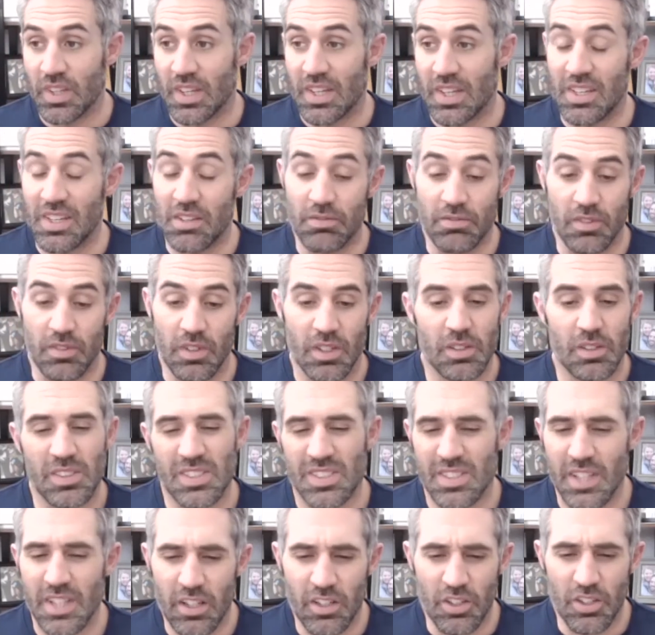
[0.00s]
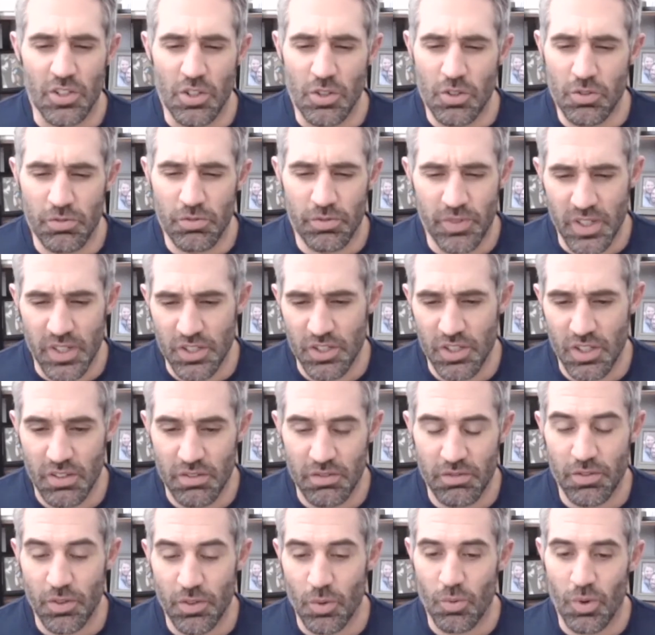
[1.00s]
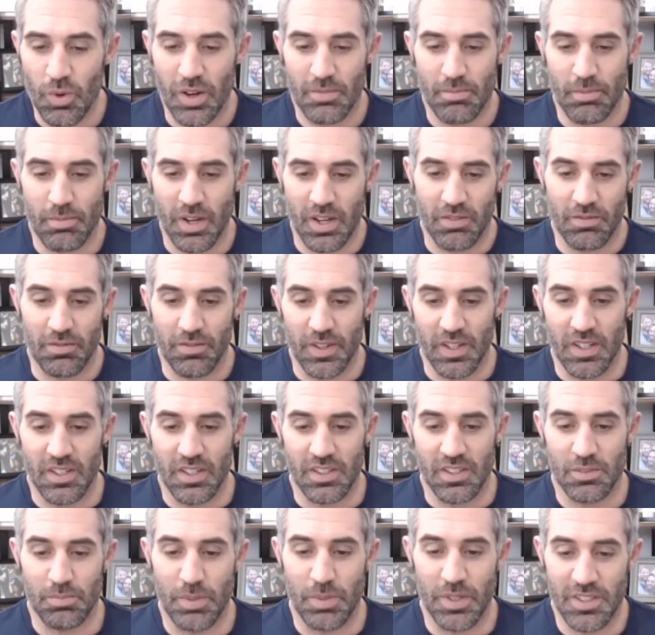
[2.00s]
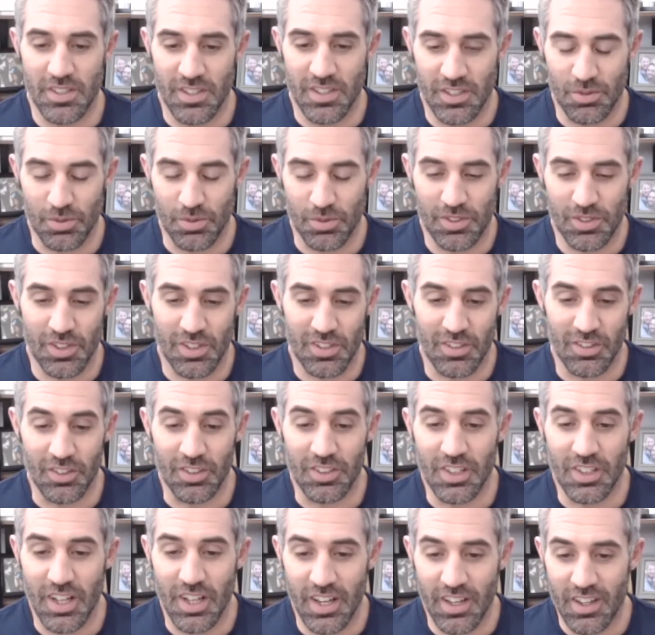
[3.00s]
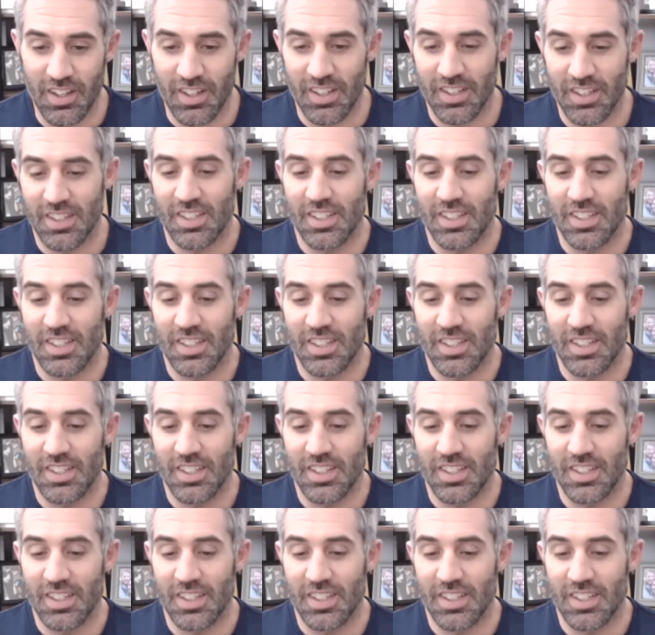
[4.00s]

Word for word: in, uh, set a new vision for what my fitness business was going to look like.